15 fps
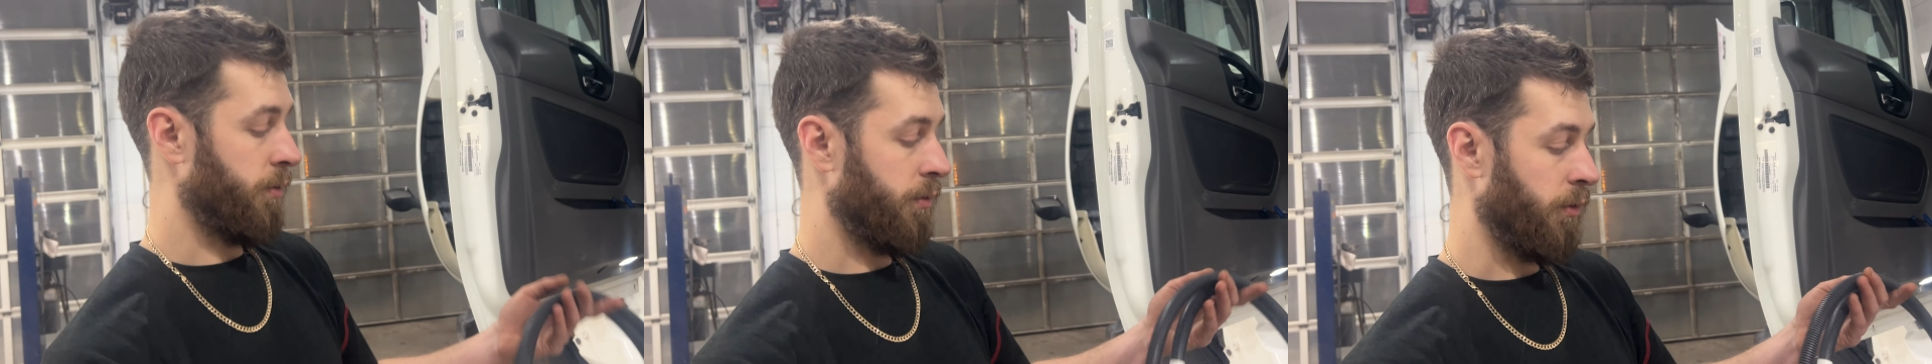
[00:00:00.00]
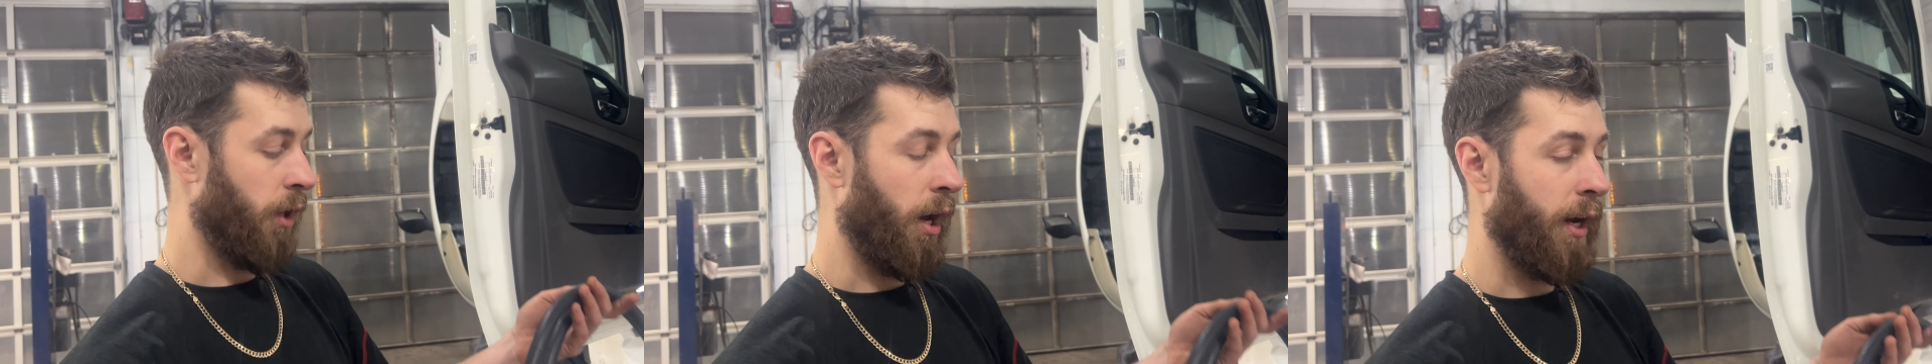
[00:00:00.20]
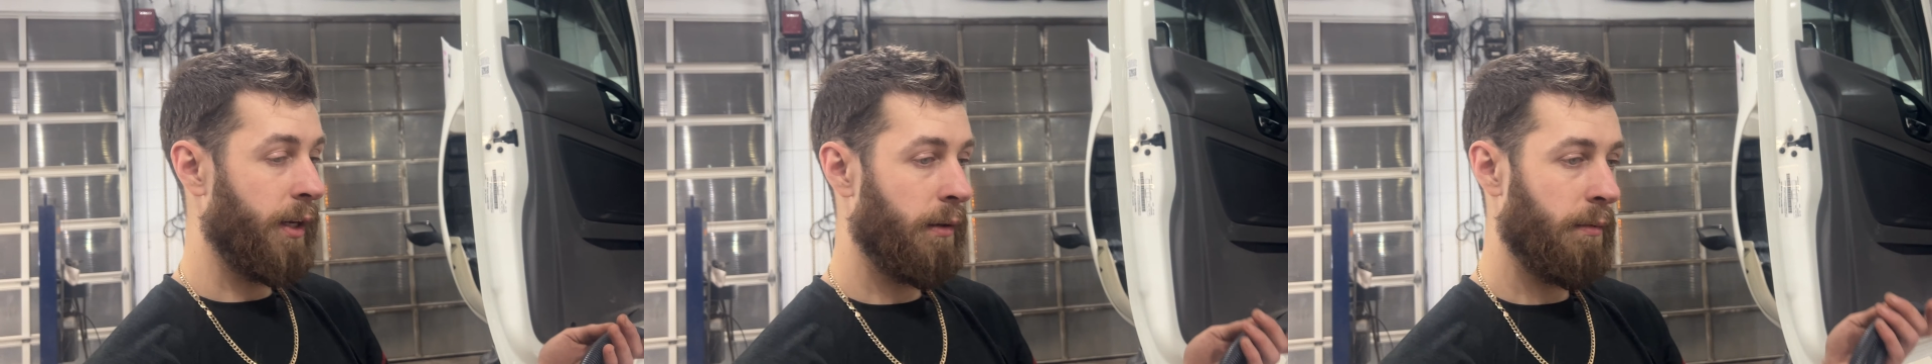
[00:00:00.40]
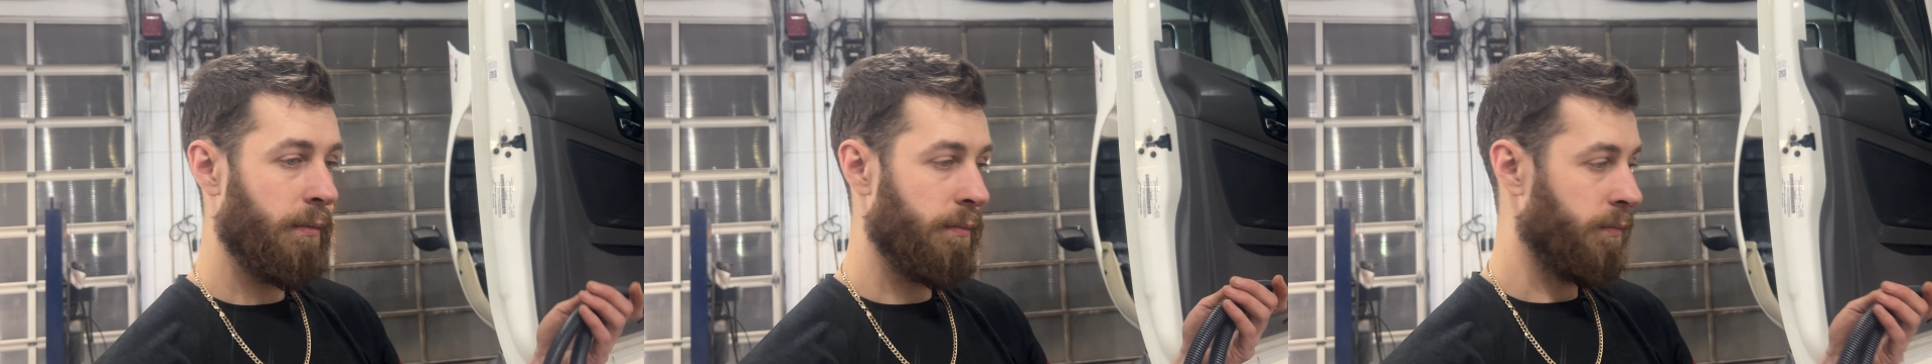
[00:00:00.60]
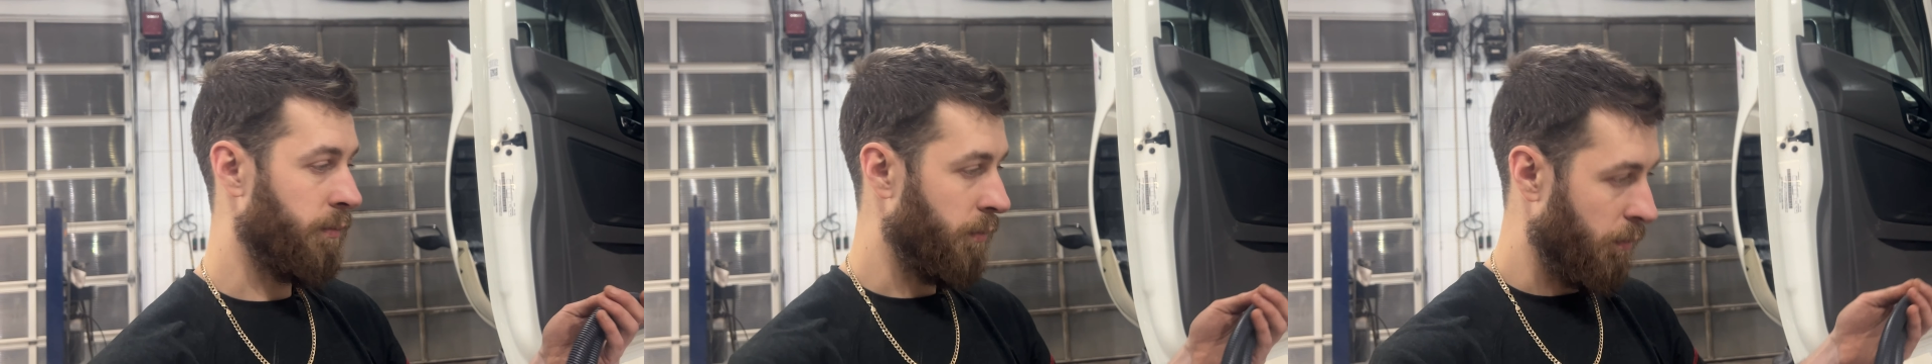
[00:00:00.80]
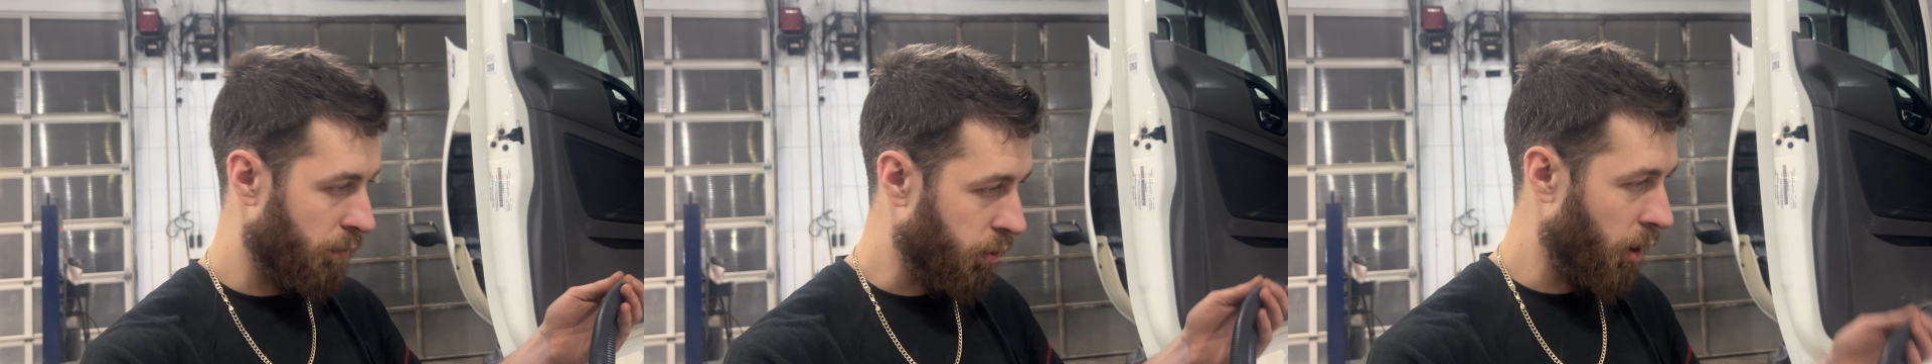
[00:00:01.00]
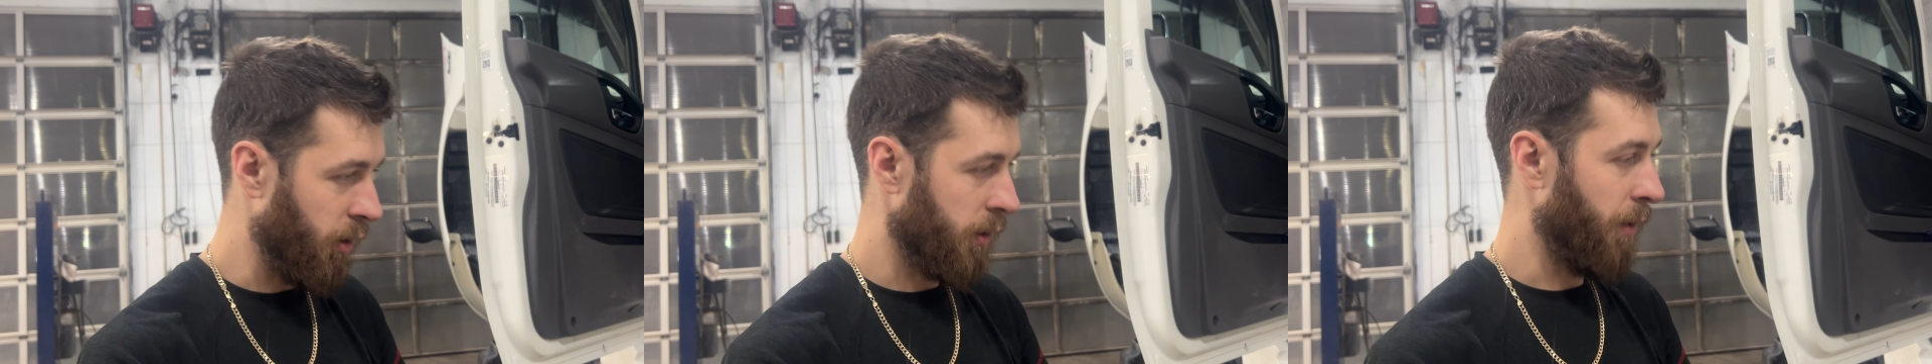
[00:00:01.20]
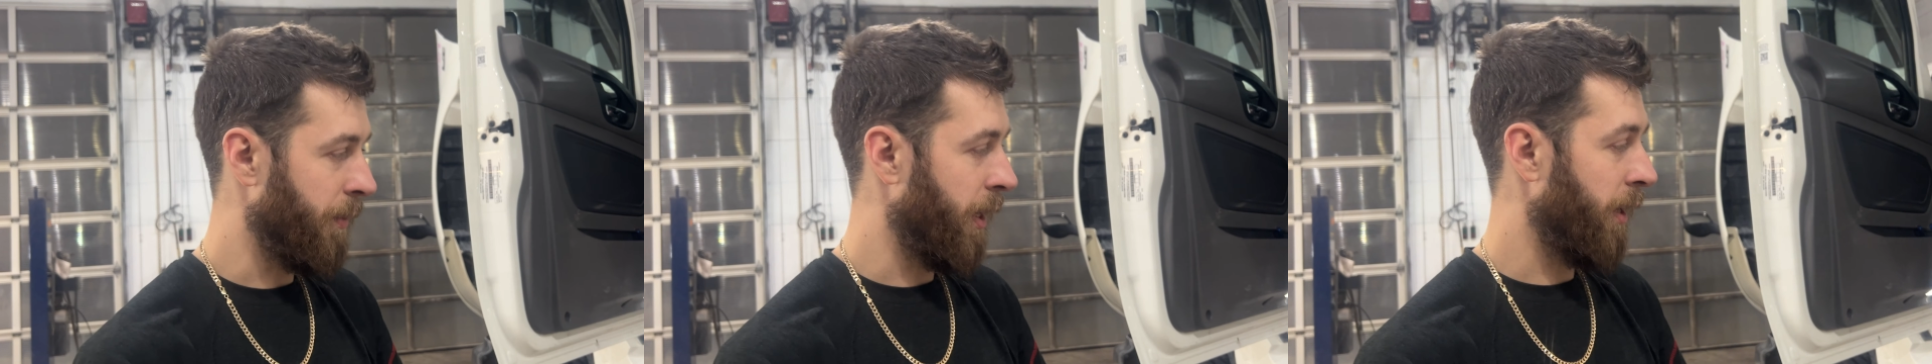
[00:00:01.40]
line, plug
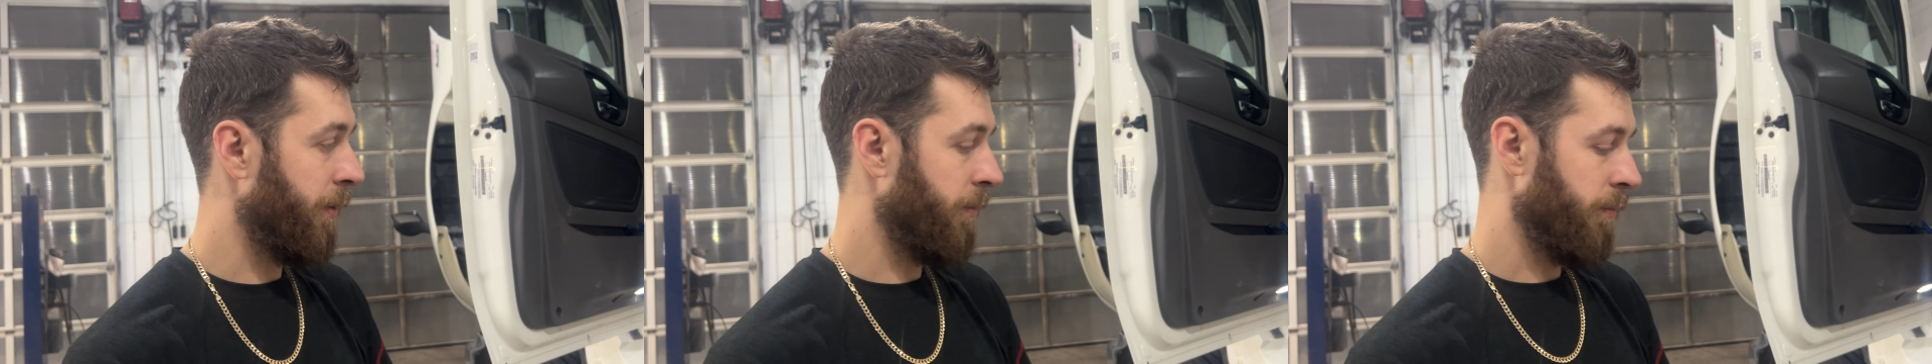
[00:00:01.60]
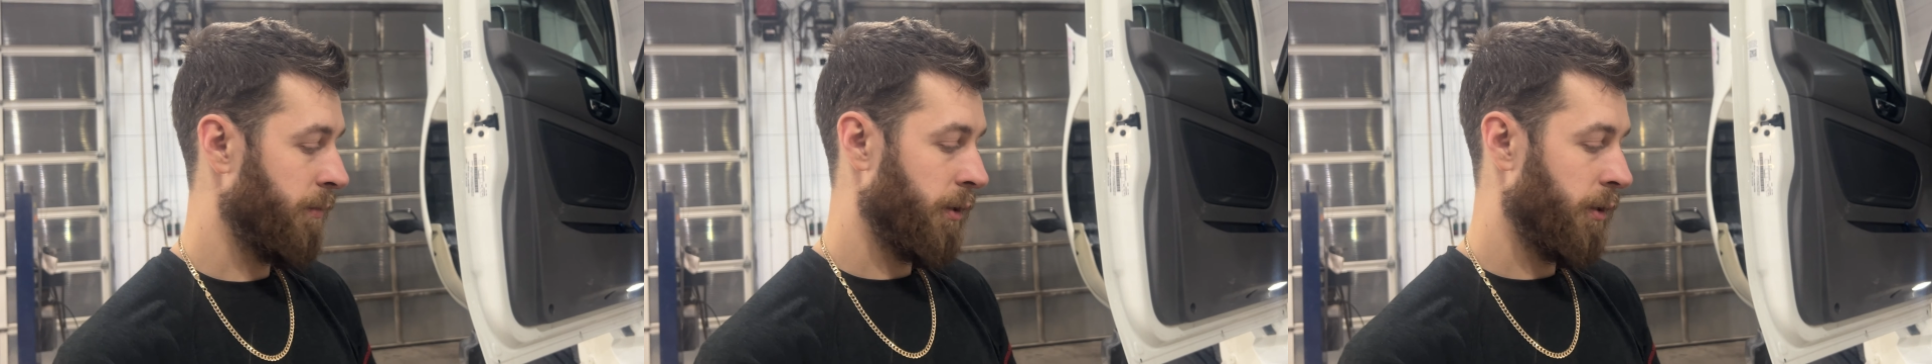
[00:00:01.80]
them in,